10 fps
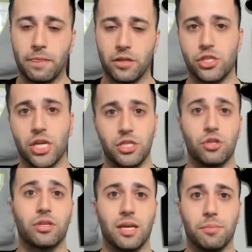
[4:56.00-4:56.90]
to change
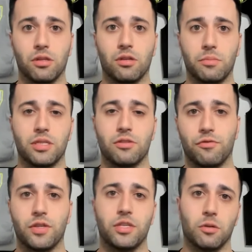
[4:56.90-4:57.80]
your game a little bit to
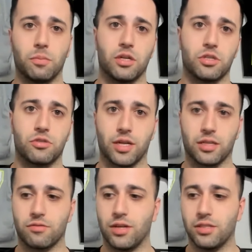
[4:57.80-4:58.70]
fit to your player's
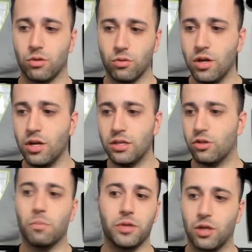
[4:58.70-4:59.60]
strengths, right? So
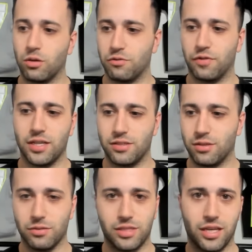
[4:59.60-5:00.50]
don't be Coach Vice.
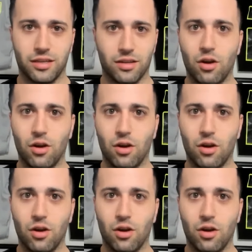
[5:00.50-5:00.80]
Don't take an